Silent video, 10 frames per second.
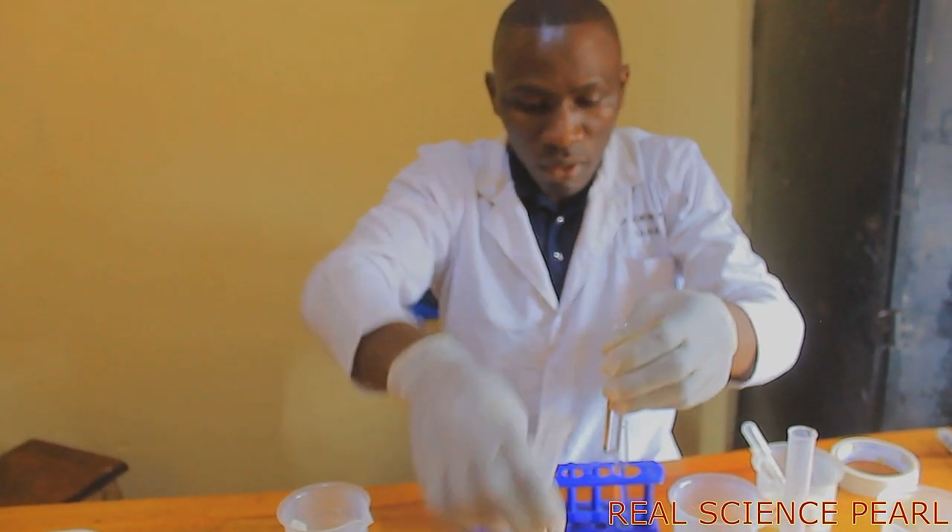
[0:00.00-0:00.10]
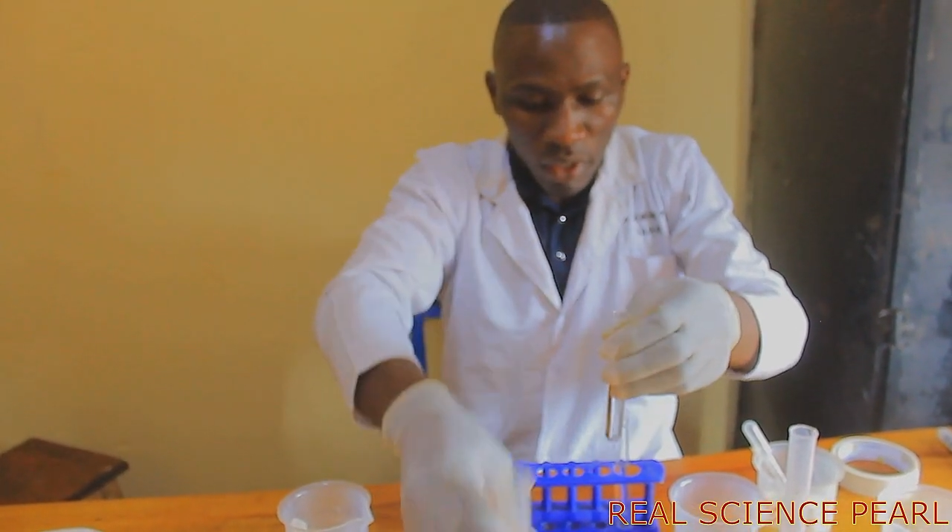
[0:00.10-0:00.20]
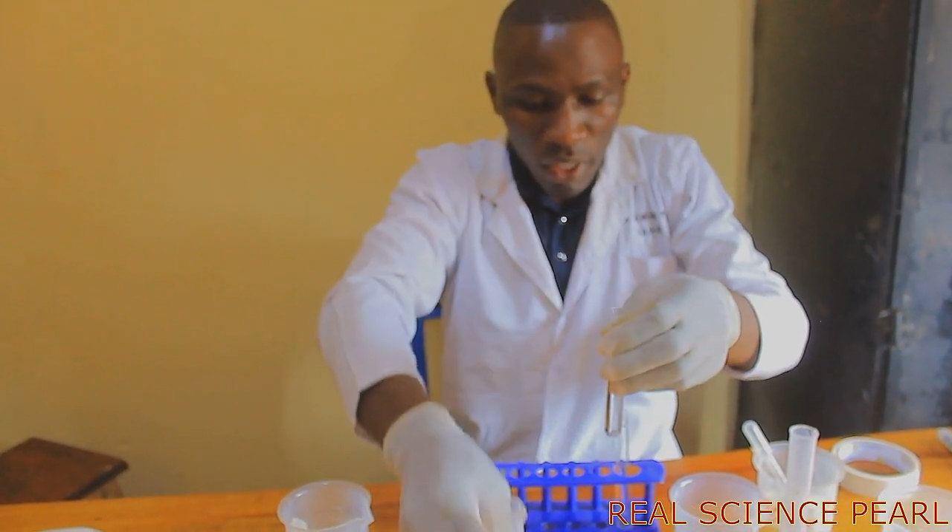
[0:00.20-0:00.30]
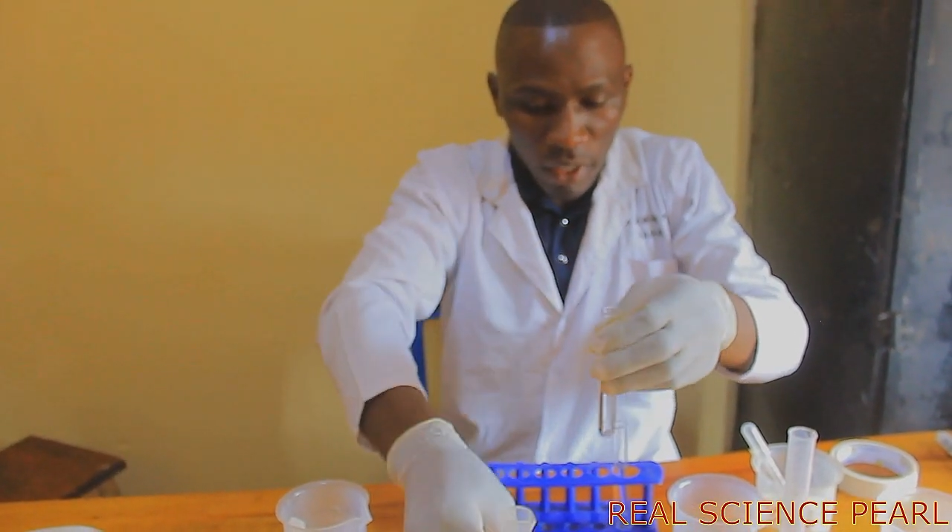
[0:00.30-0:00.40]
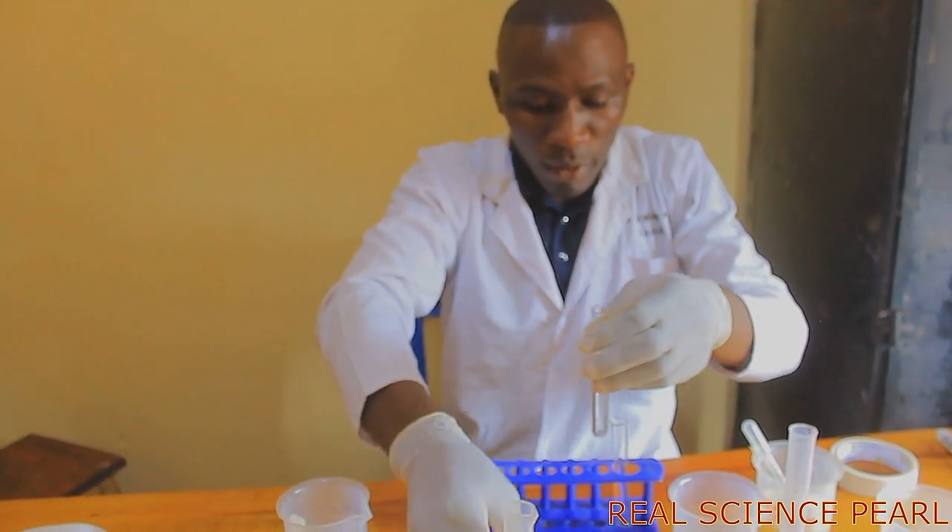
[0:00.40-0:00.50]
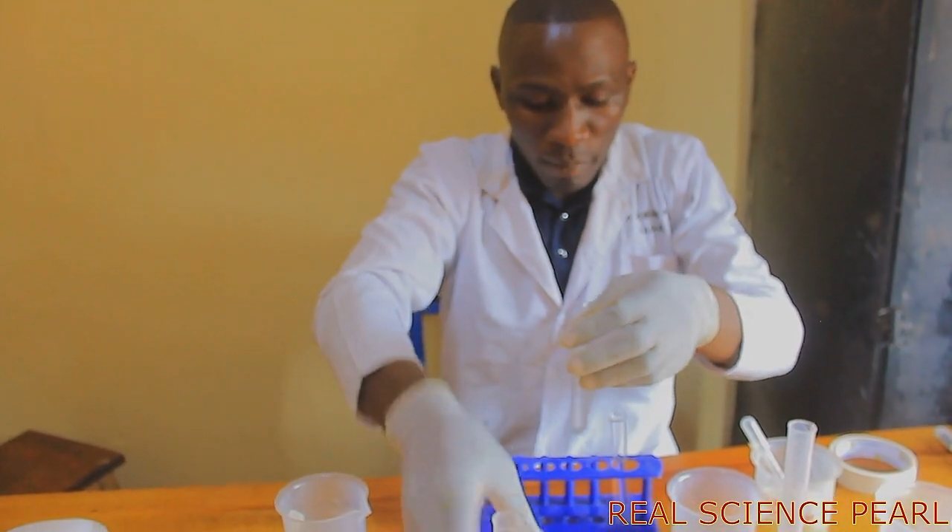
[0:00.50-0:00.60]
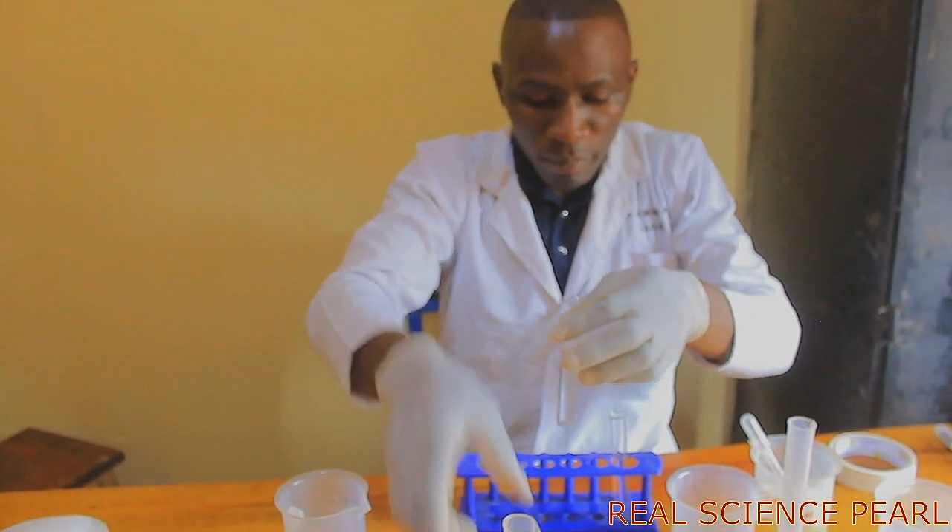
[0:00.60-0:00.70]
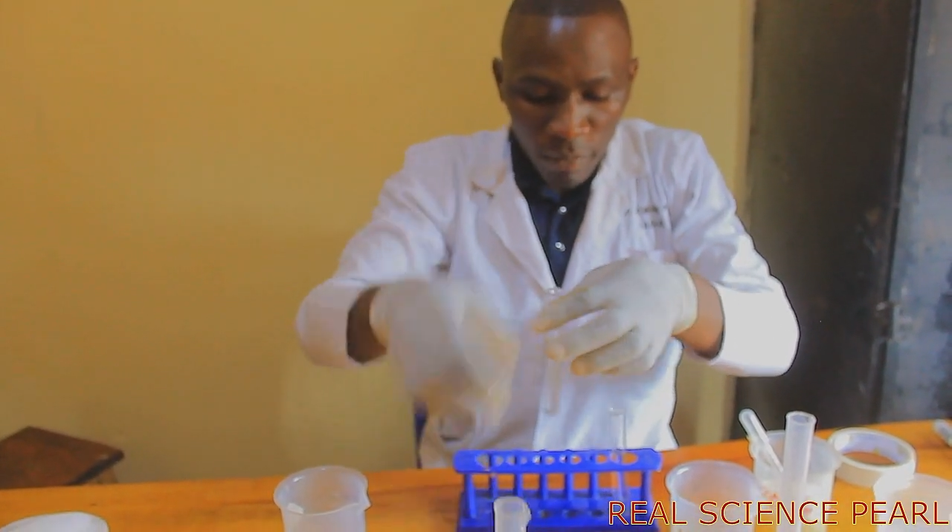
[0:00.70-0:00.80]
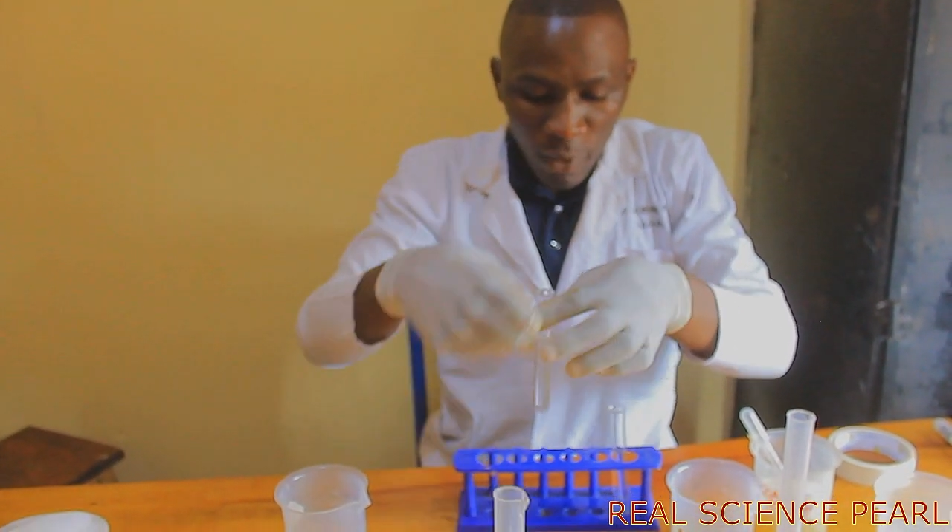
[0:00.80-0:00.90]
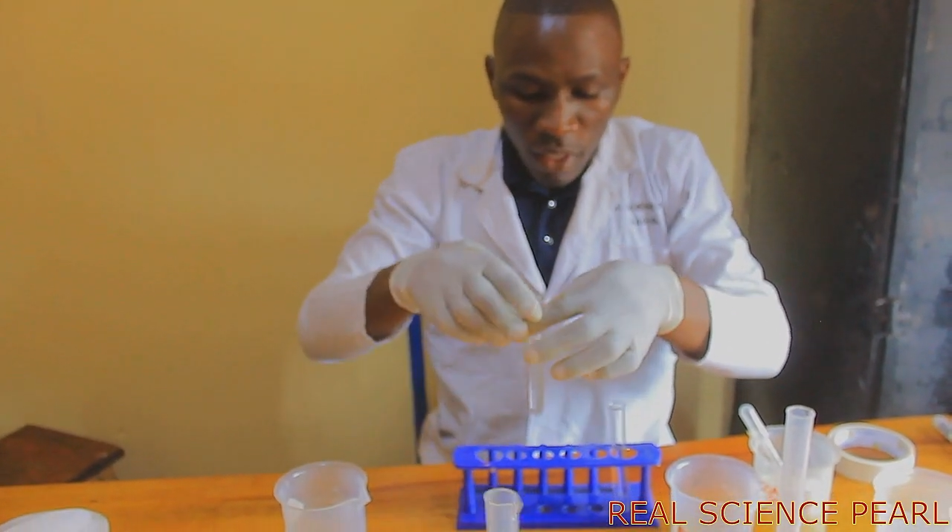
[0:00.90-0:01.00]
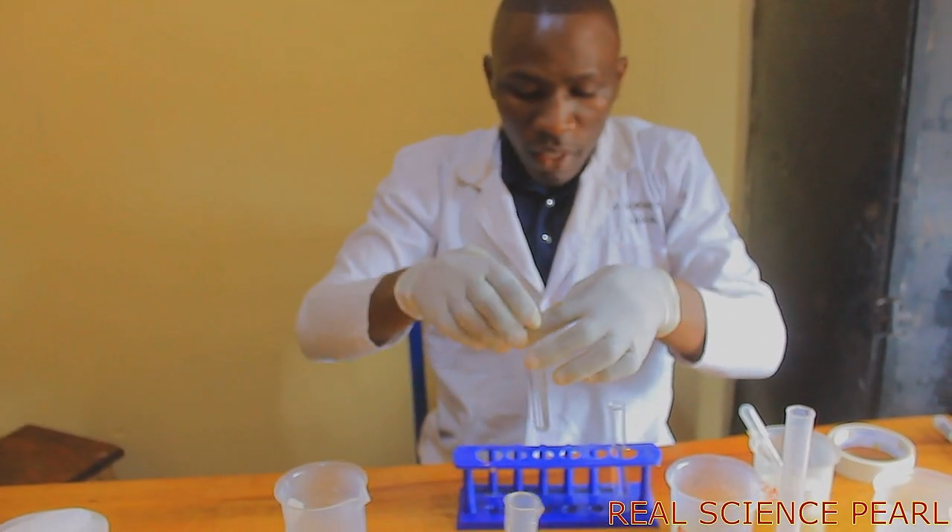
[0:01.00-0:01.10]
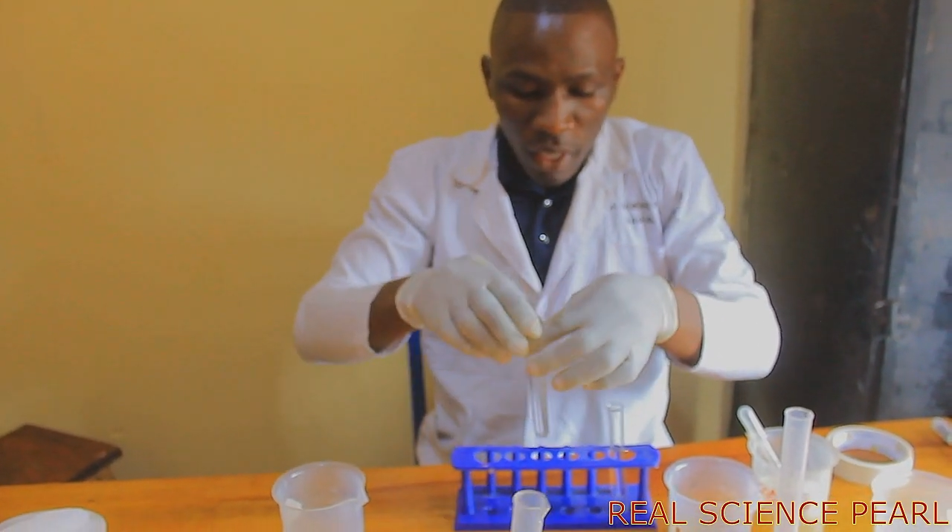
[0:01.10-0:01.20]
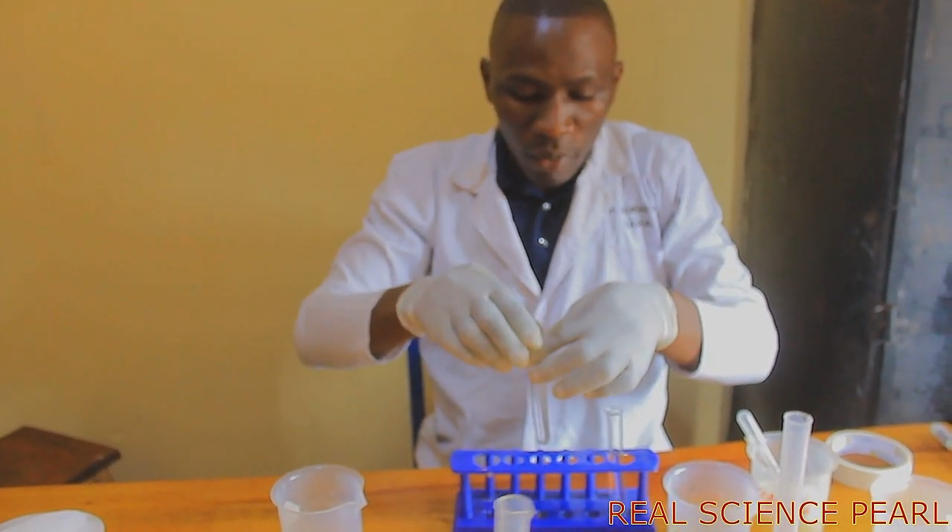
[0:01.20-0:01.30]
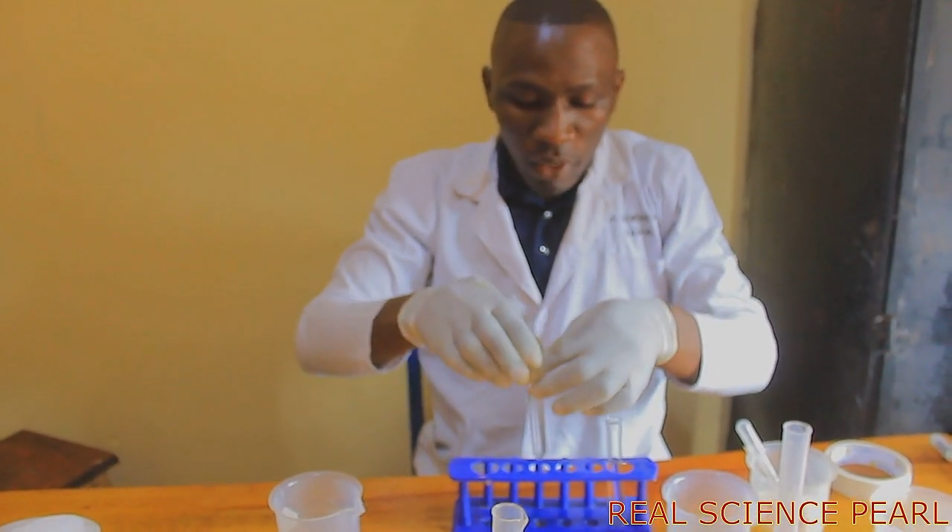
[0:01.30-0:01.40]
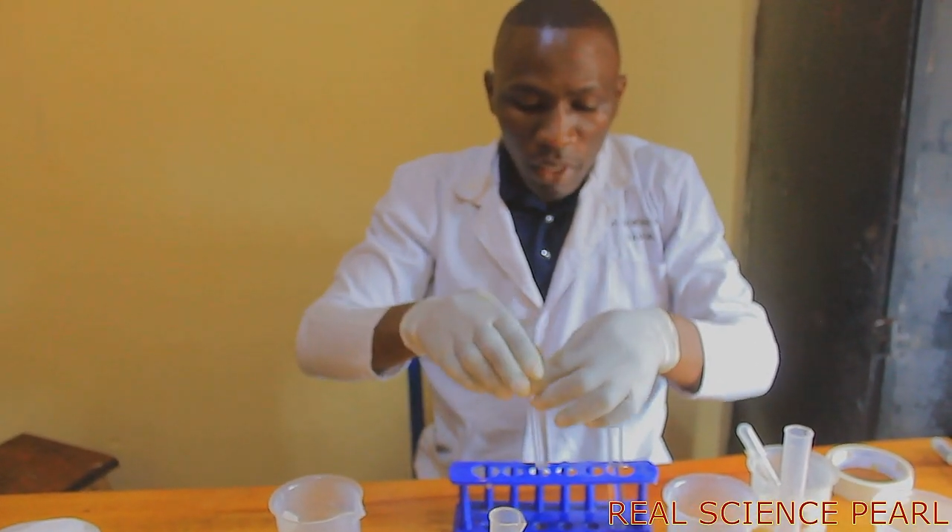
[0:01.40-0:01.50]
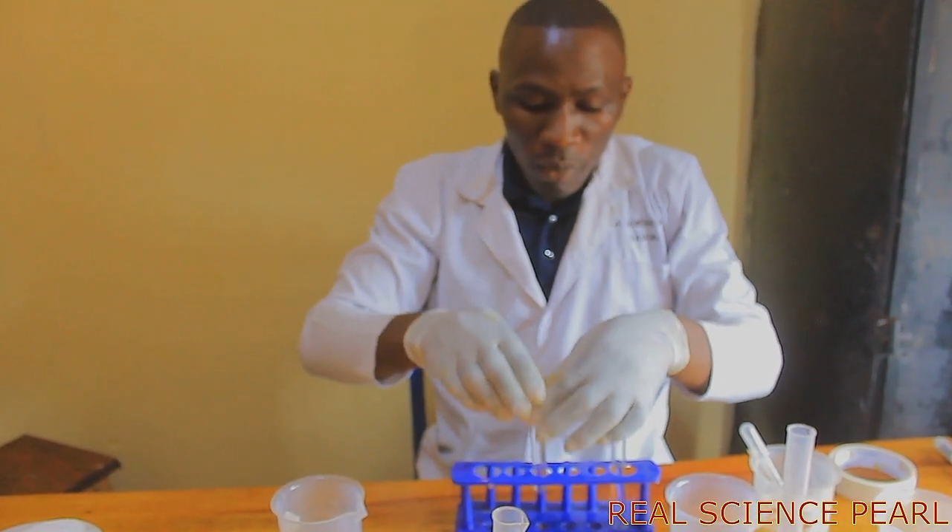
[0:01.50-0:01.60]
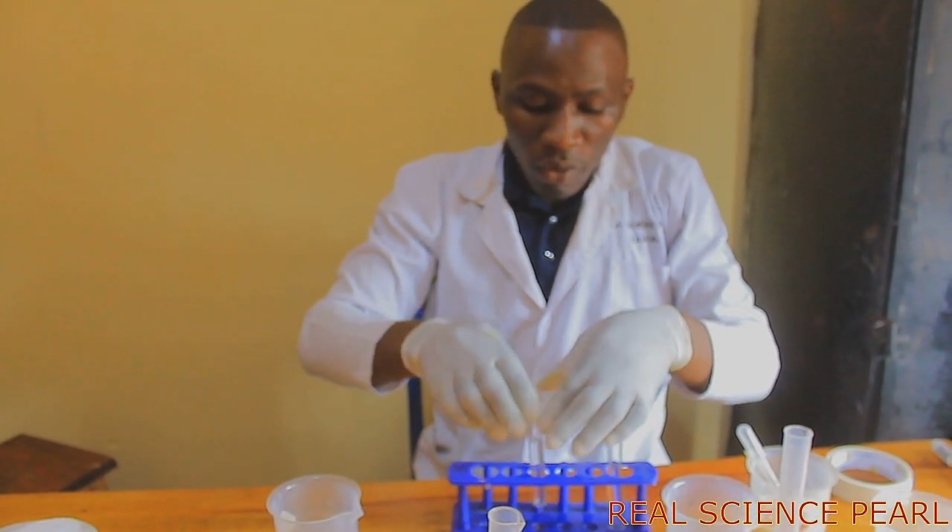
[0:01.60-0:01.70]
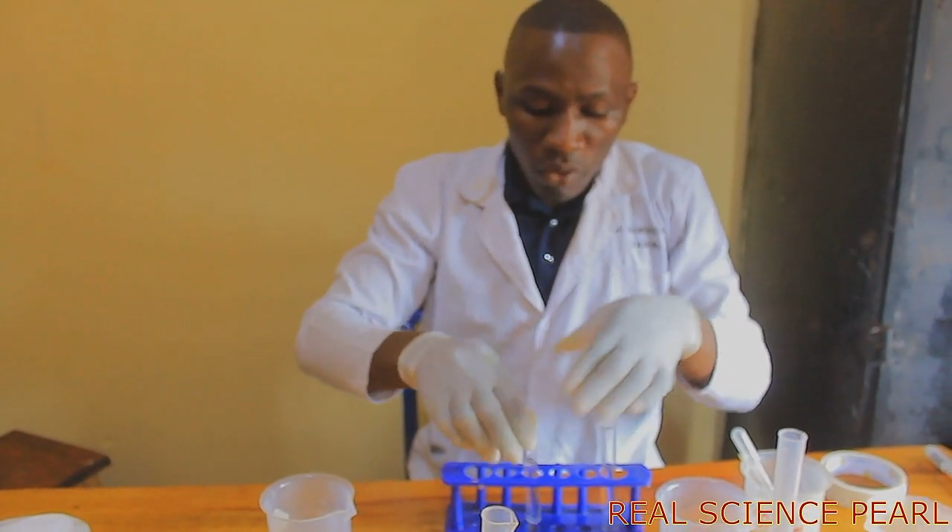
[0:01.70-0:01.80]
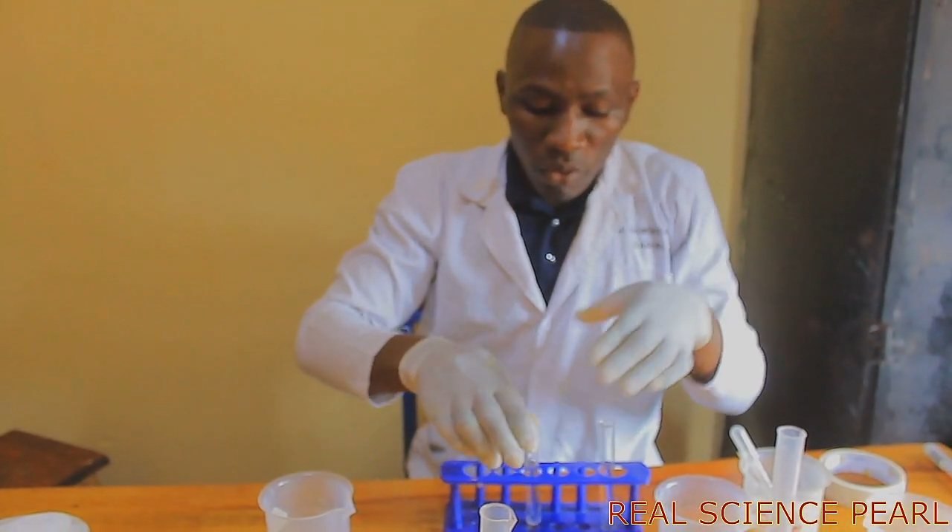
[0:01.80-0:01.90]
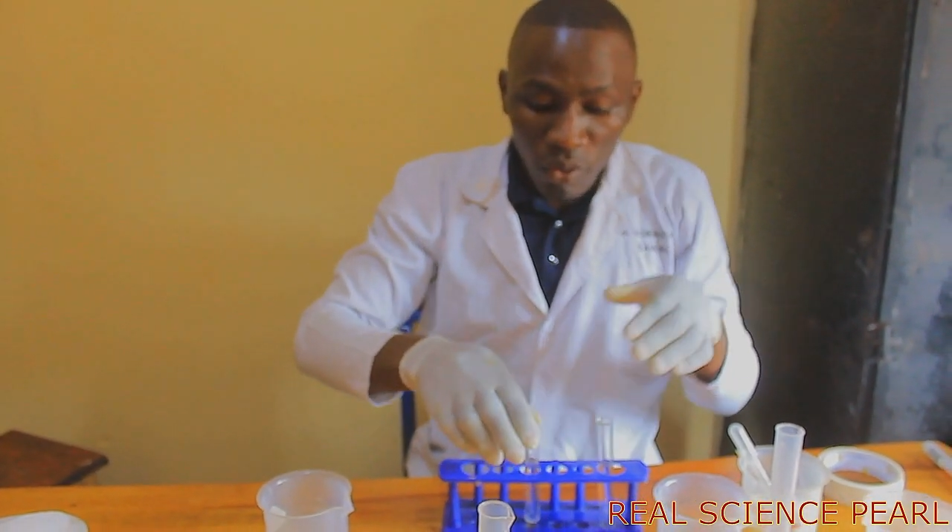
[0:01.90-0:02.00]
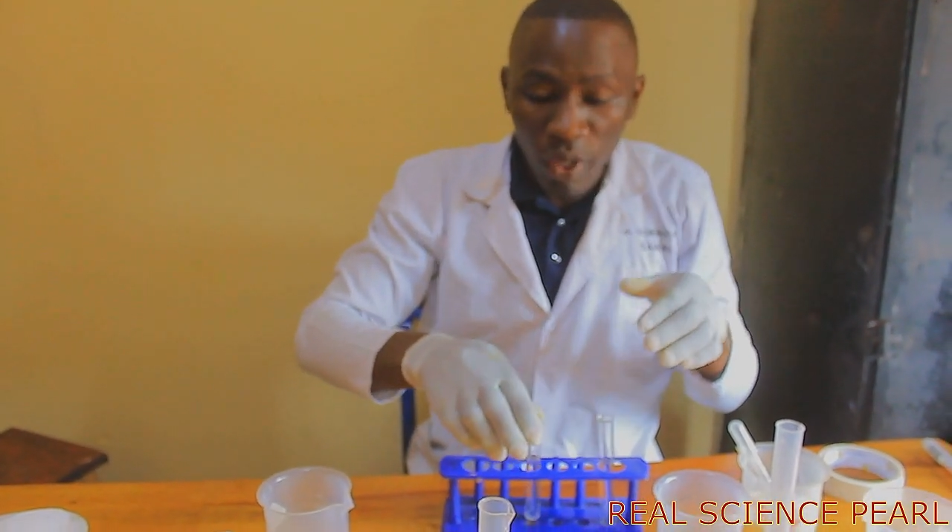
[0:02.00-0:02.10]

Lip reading: Okay. And what I'm going to do,